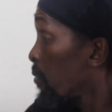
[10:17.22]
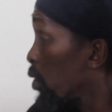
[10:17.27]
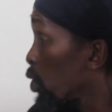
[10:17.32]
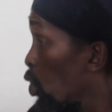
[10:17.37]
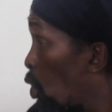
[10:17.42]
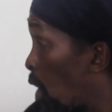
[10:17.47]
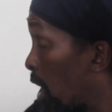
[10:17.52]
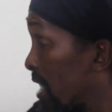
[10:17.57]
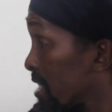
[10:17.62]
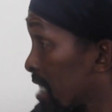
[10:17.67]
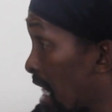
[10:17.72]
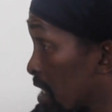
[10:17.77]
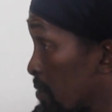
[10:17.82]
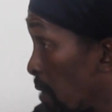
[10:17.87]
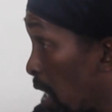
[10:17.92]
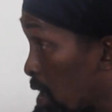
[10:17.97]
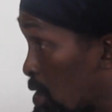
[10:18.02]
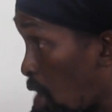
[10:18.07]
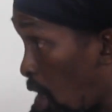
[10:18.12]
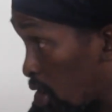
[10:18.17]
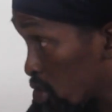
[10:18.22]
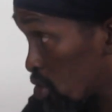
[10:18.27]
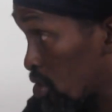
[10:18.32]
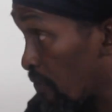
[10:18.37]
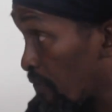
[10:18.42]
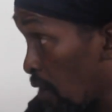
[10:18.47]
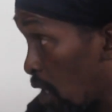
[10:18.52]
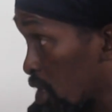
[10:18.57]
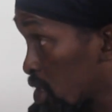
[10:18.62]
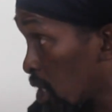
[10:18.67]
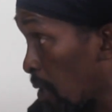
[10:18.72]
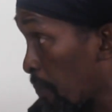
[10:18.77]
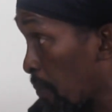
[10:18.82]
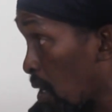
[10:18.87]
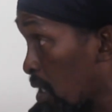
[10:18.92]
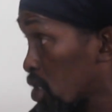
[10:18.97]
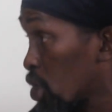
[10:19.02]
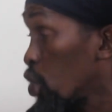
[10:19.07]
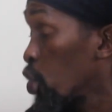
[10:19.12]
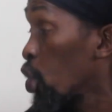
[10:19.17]
You ain't gonna just be a controversial
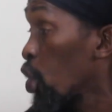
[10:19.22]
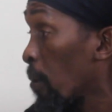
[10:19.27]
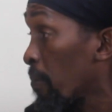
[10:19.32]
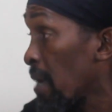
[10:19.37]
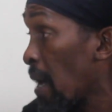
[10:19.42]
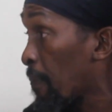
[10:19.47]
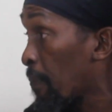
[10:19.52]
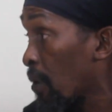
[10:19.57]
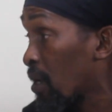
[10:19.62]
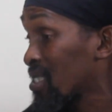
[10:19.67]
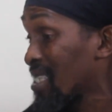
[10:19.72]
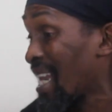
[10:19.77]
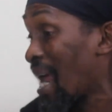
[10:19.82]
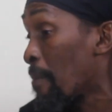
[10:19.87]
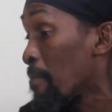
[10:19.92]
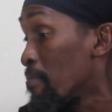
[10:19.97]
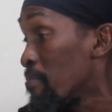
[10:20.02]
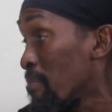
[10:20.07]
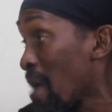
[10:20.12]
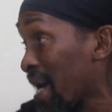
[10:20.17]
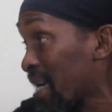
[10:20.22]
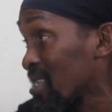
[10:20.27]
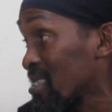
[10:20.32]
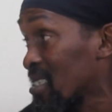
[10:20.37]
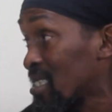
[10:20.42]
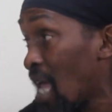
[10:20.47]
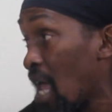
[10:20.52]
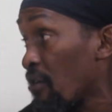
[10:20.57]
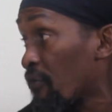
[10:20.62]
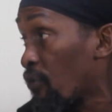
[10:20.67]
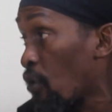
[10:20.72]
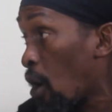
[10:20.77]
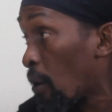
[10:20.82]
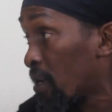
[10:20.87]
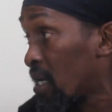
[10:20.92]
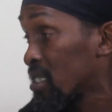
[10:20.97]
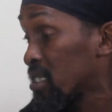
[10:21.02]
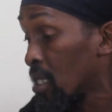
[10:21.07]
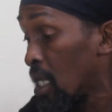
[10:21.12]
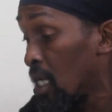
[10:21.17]
person. You're gonna be a person that make a step
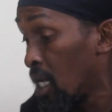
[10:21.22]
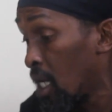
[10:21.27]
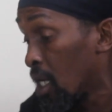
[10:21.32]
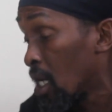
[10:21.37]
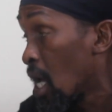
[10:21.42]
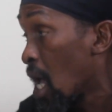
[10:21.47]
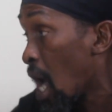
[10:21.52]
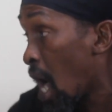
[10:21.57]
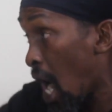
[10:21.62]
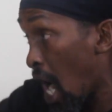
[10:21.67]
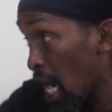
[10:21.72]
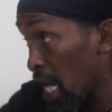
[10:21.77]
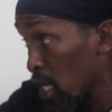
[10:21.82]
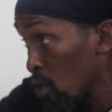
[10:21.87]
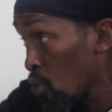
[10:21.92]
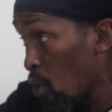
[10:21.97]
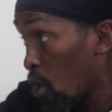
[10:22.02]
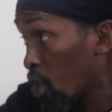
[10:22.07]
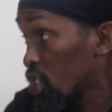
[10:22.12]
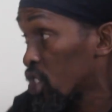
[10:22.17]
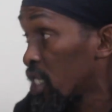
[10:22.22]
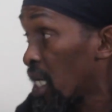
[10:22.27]
forward and say, look, I want